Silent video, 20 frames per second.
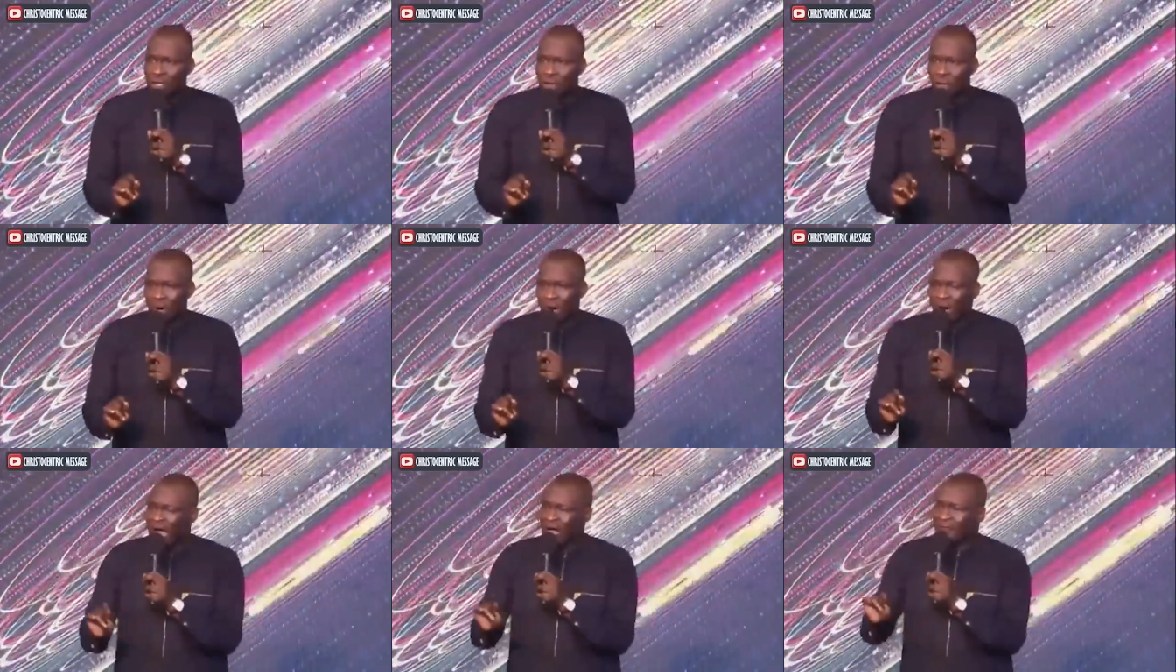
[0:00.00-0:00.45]

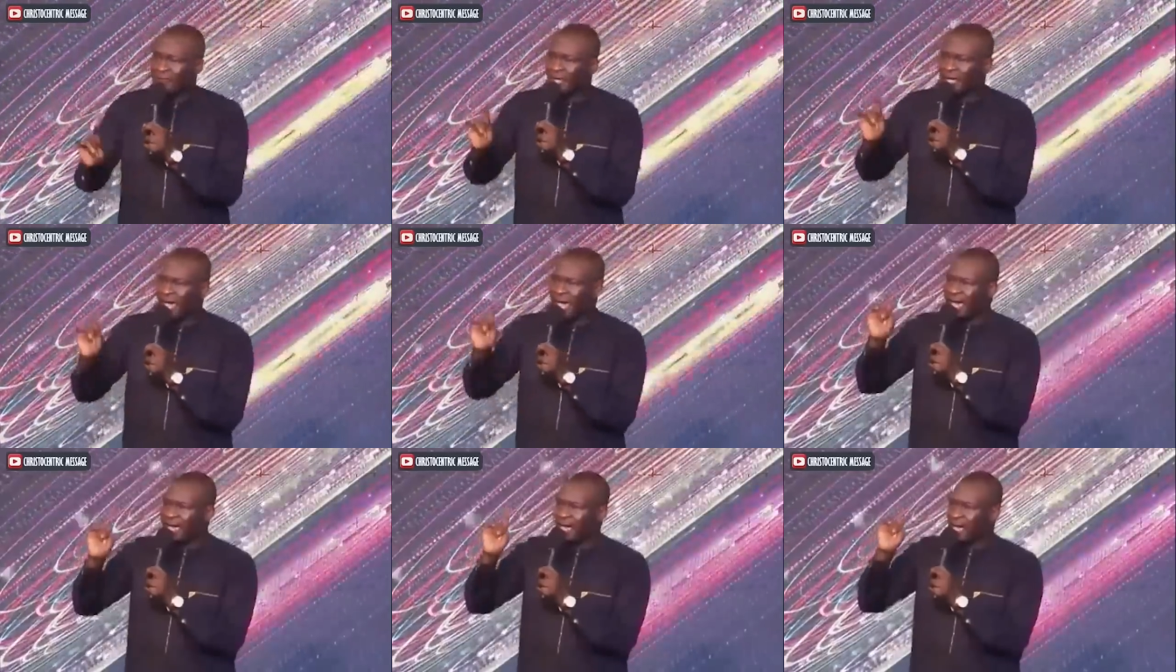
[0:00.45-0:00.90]
you're having
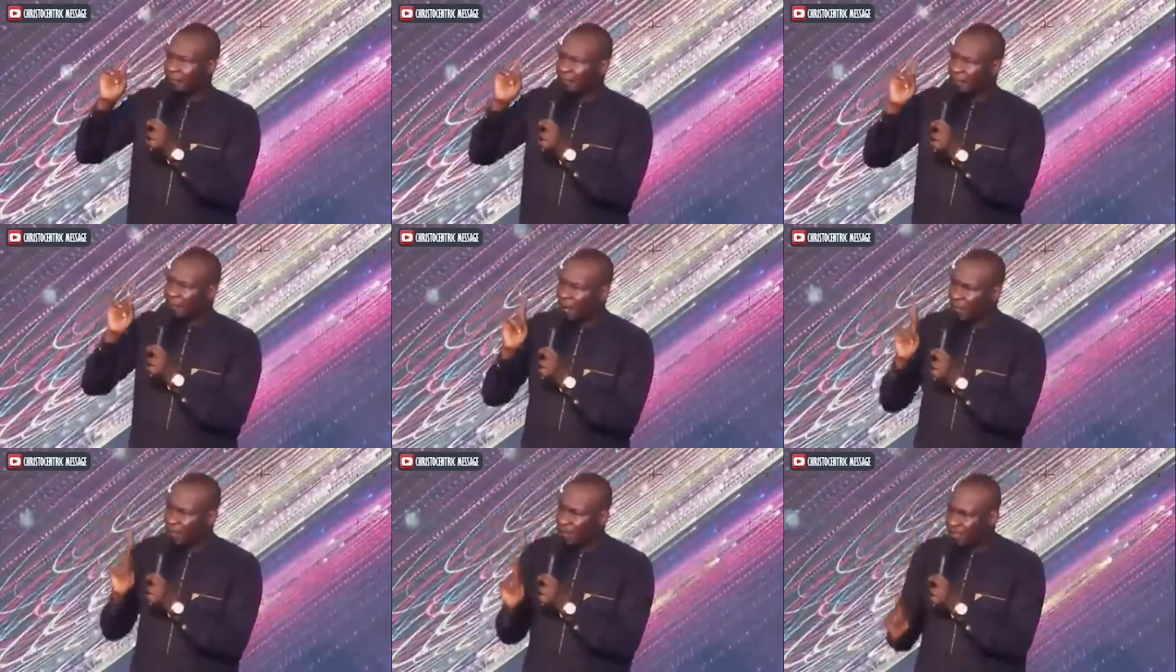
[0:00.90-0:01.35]
any
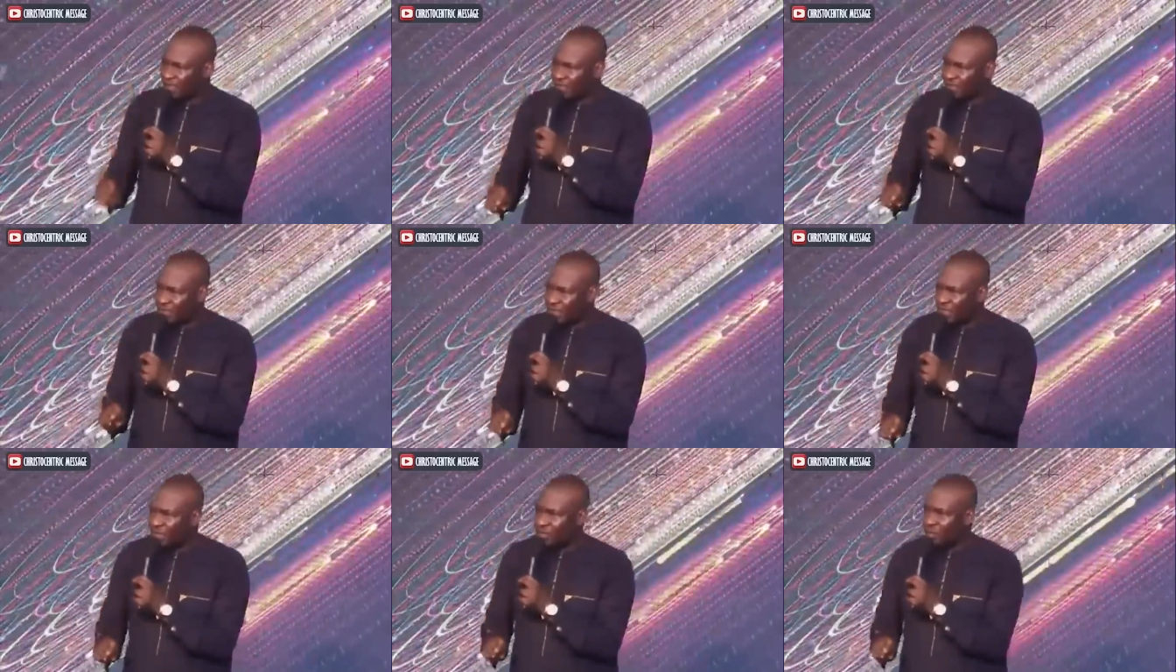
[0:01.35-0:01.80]
blood
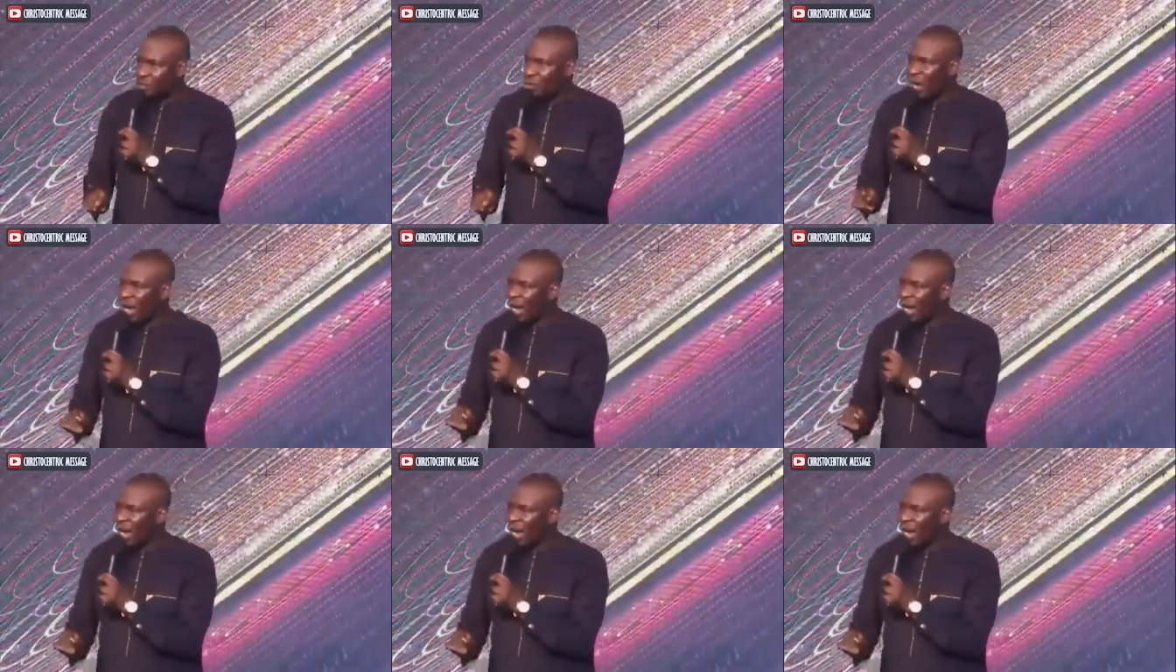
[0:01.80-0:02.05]
disease, you're